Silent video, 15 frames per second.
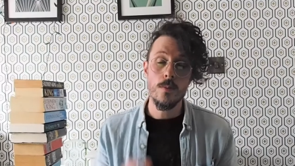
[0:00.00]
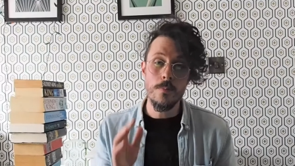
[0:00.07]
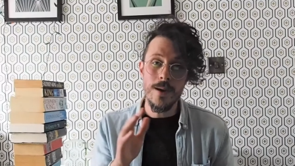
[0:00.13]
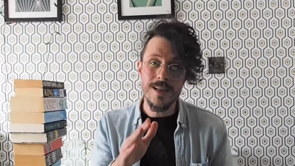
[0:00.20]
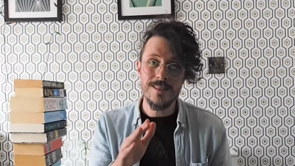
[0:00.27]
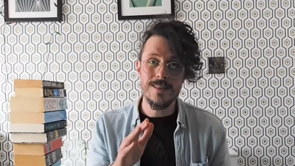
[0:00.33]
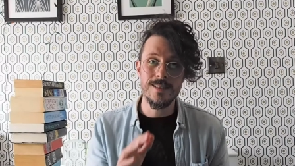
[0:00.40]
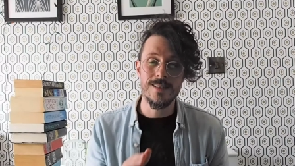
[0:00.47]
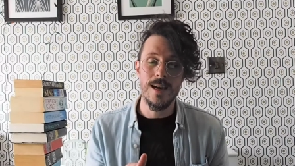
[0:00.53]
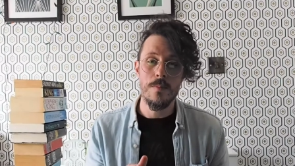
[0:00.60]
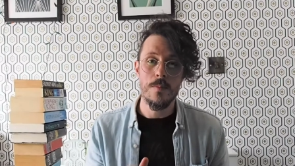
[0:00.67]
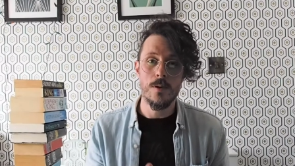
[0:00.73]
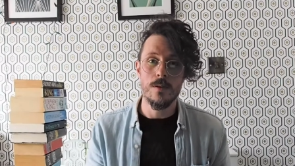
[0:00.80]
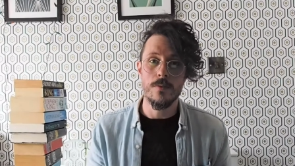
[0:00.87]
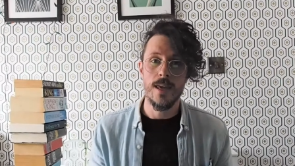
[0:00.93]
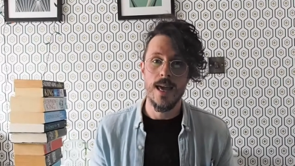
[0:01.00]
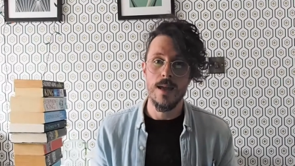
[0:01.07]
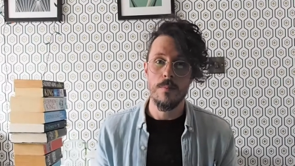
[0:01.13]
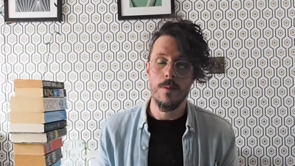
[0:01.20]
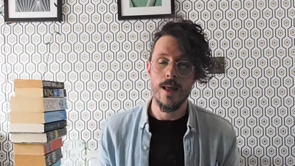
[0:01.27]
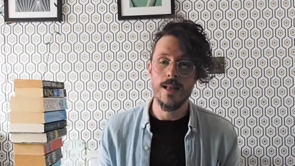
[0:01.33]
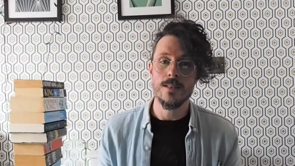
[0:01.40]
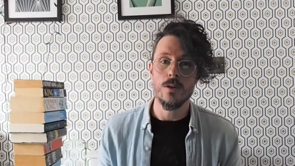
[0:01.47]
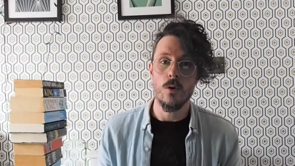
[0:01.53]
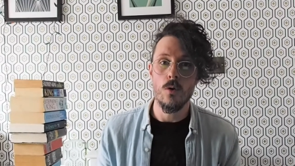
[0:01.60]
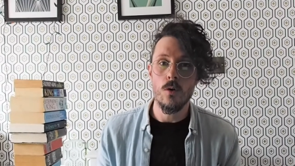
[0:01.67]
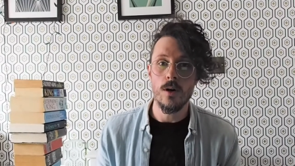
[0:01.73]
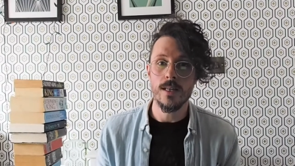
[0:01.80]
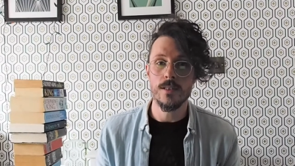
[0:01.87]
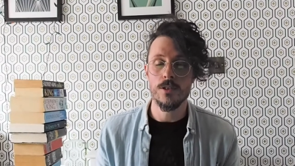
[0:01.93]
best example of King playing to
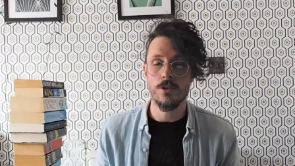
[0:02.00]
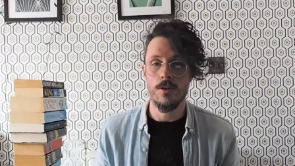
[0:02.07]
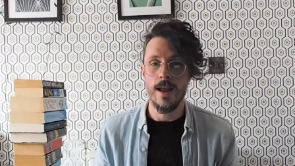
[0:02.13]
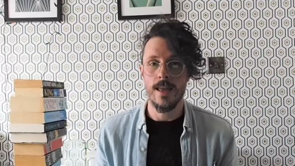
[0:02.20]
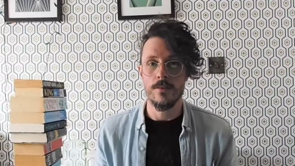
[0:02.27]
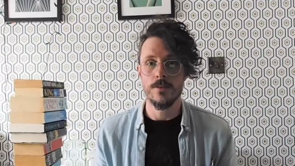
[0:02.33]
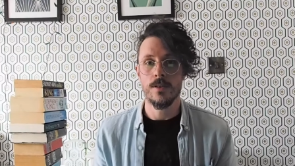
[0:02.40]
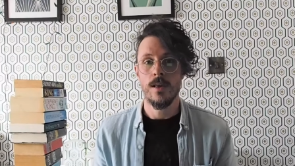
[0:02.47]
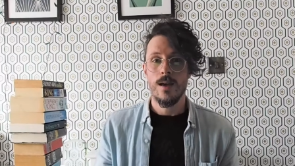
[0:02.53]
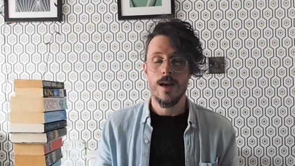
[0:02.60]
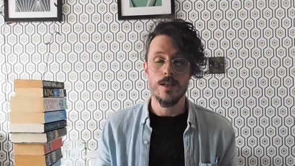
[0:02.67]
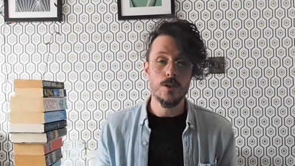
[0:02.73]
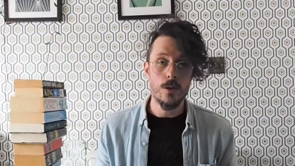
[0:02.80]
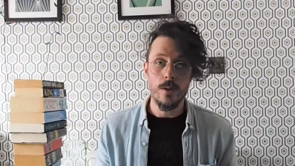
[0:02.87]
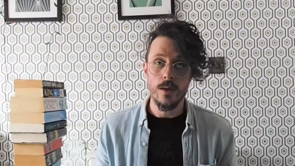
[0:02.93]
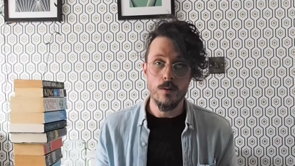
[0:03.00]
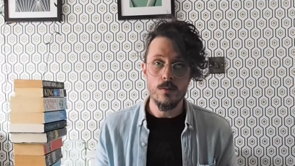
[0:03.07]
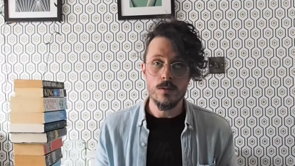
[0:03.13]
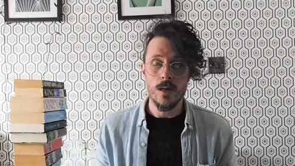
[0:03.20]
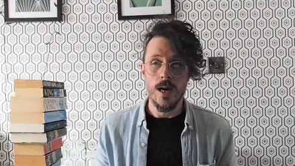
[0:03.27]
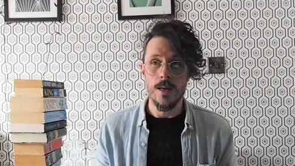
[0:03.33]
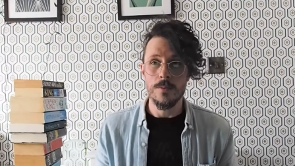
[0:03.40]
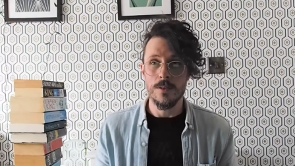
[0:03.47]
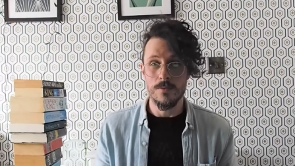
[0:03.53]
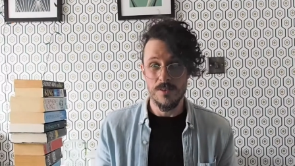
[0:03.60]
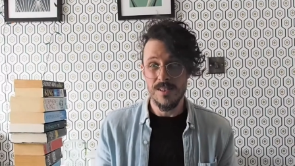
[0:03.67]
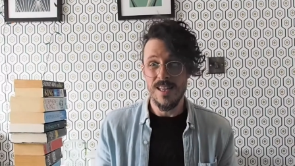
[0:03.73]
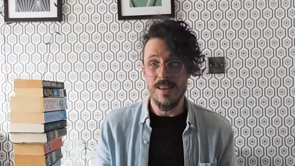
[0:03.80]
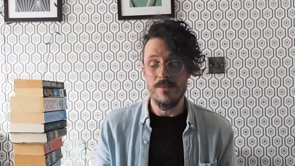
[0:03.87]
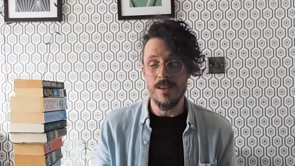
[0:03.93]
all his strengths and doing all types of
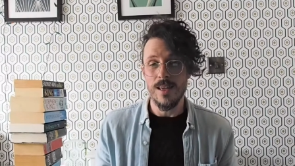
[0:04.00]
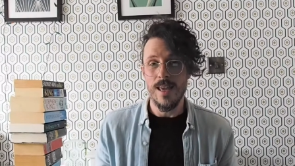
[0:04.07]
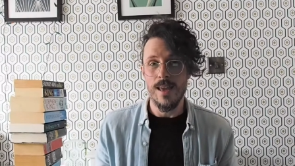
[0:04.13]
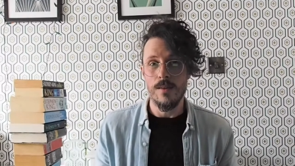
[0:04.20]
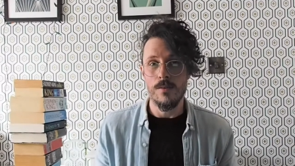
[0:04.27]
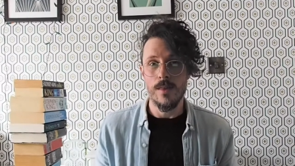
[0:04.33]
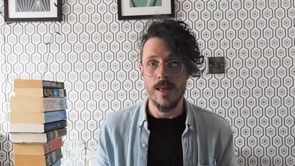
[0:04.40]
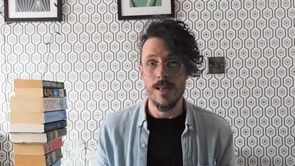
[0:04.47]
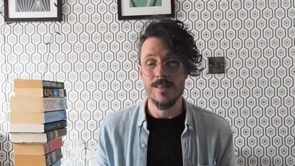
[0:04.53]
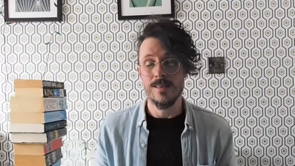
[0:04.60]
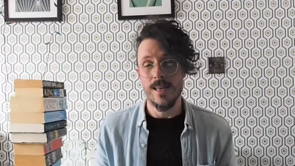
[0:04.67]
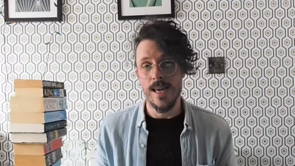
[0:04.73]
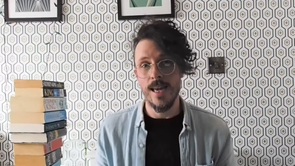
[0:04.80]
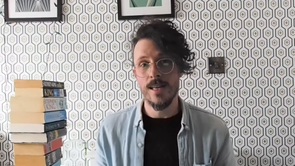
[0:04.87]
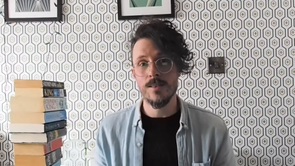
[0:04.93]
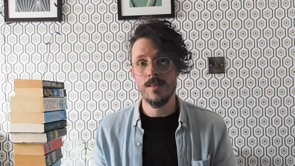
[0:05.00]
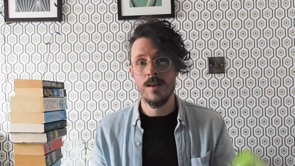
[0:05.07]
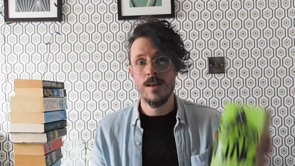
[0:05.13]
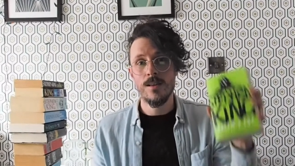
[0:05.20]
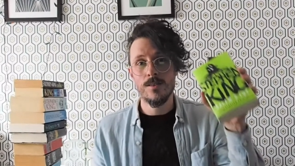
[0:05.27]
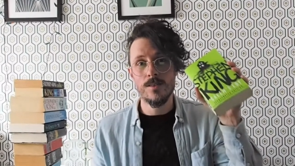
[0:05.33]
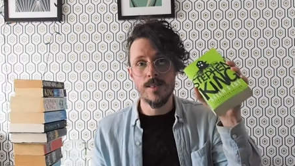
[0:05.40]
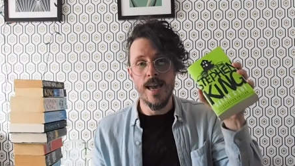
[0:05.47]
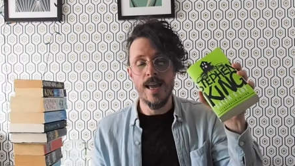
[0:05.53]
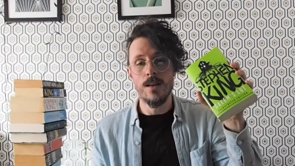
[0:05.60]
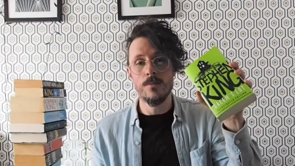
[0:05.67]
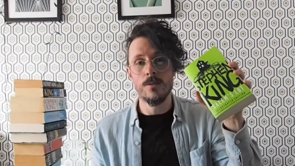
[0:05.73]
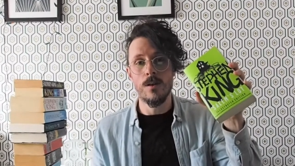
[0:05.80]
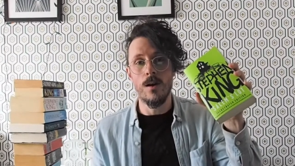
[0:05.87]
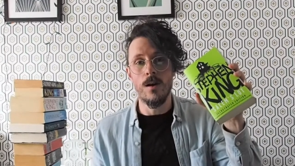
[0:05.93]
Stephen King things is
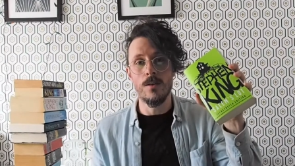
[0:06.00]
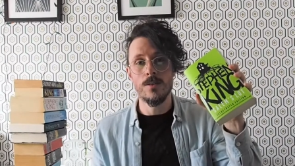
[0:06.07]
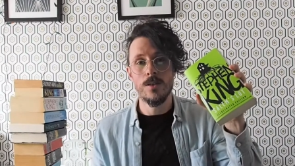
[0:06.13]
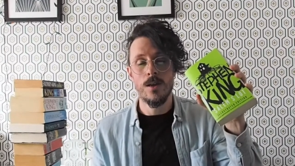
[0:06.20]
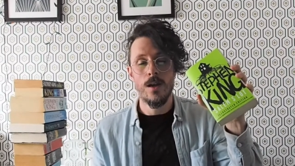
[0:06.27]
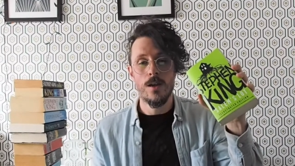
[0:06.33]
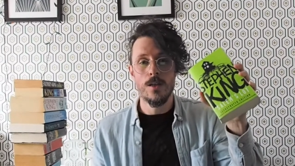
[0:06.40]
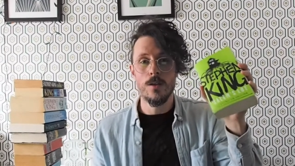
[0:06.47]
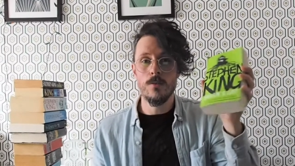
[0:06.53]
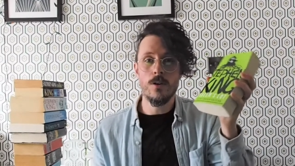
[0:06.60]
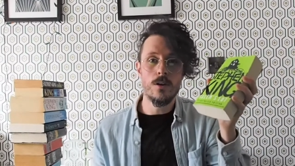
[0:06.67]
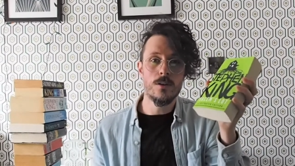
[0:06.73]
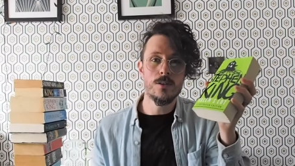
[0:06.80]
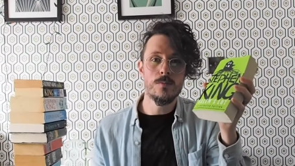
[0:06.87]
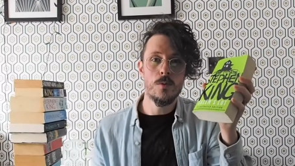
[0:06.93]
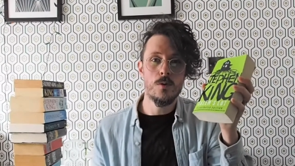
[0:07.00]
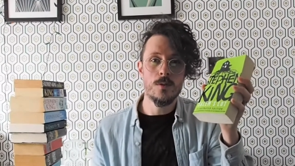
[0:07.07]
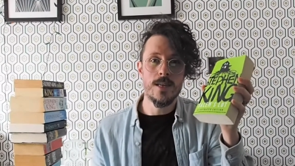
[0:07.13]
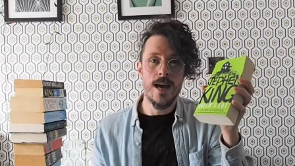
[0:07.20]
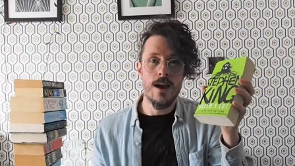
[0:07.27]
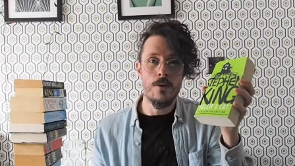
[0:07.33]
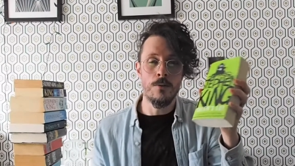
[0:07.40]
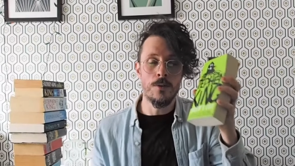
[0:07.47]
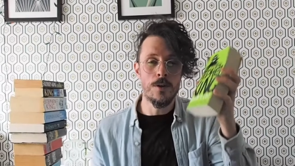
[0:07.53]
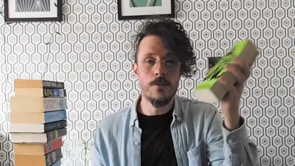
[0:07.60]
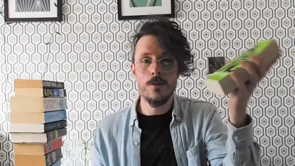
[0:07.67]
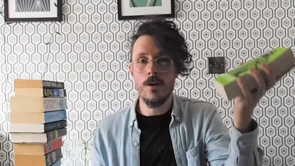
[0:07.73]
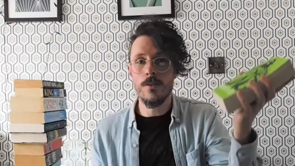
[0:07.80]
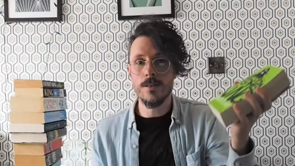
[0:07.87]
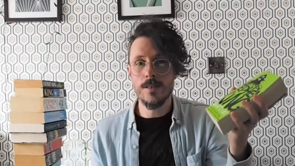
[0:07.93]
Salem's Lot. You've got a small town, you've
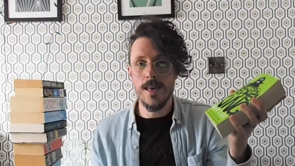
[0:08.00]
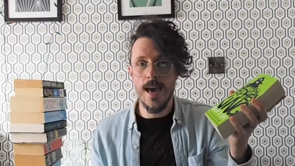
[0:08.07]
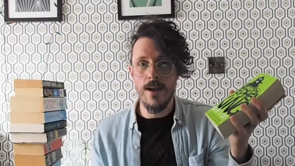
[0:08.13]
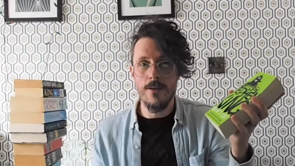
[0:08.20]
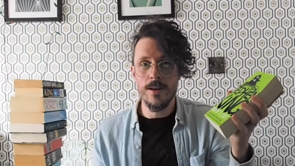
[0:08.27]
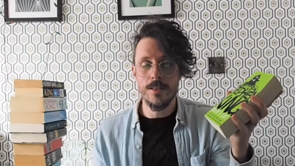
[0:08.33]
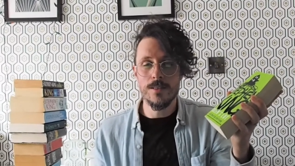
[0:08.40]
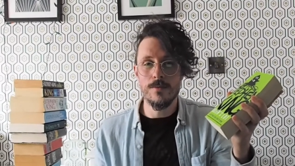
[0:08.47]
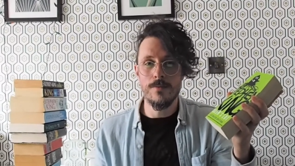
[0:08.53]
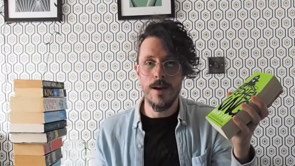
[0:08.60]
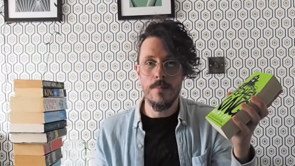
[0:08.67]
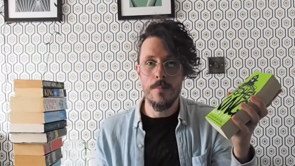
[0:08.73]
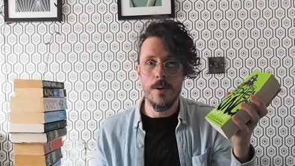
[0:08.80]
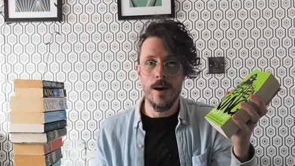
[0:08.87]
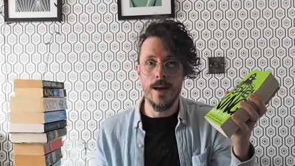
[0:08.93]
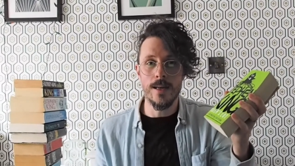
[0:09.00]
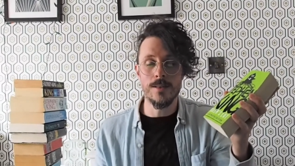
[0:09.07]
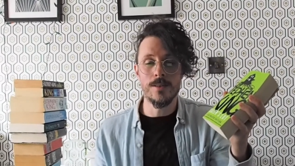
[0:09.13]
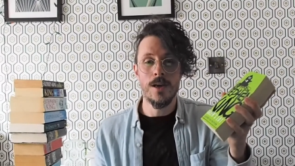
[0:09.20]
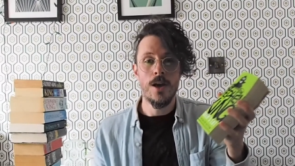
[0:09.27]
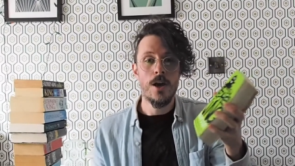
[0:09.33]
got the scariness of vampires,